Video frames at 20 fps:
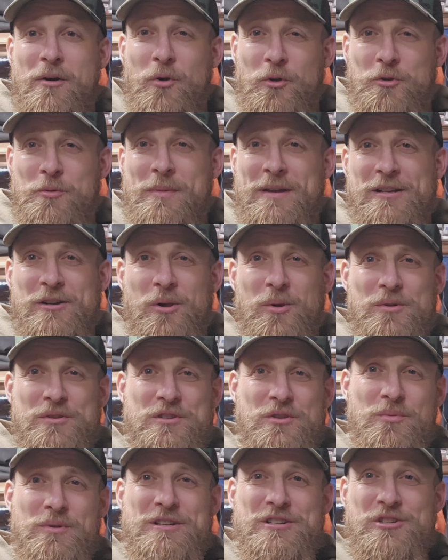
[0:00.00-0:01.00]
ultimate goal is
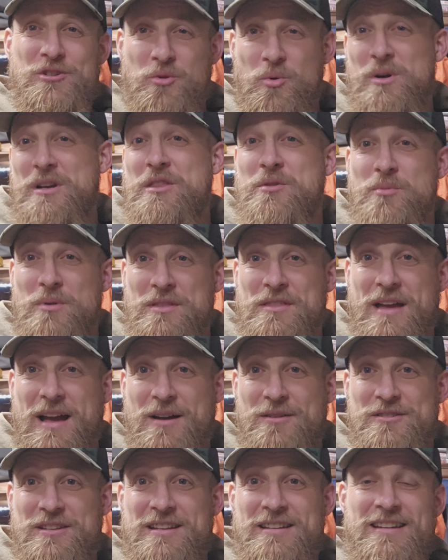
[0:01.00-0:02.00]
to reach
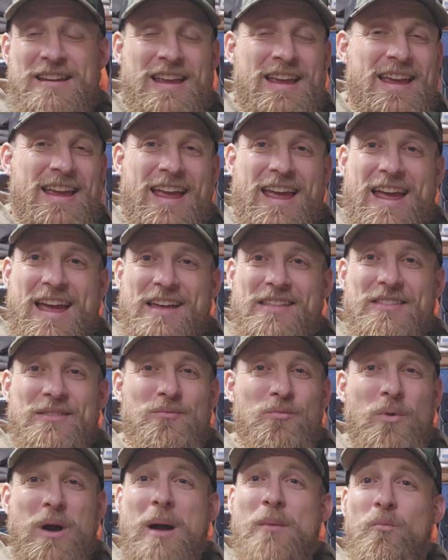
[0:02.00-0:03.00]
23,000,
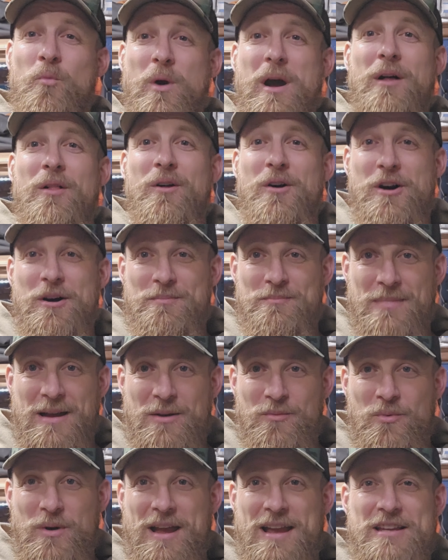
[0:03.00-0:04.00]
and I'm well on my
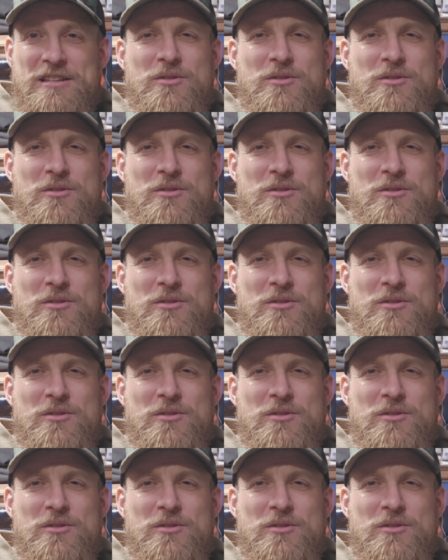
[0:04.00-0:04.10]
way.